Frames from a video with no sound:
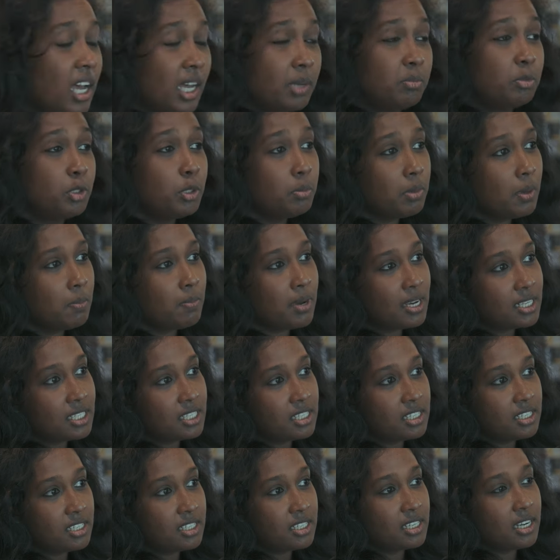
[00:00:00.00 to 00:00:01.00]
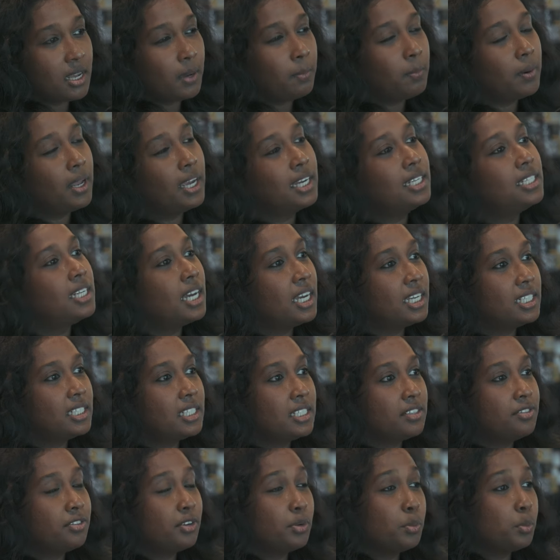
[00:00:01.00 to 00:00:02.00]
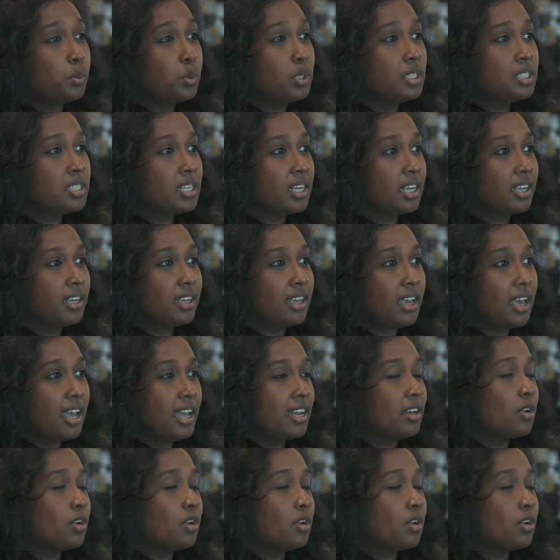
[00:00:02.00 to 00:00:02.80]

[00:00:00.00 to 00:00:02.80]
I'm doing a master's in applied IT from Wintec,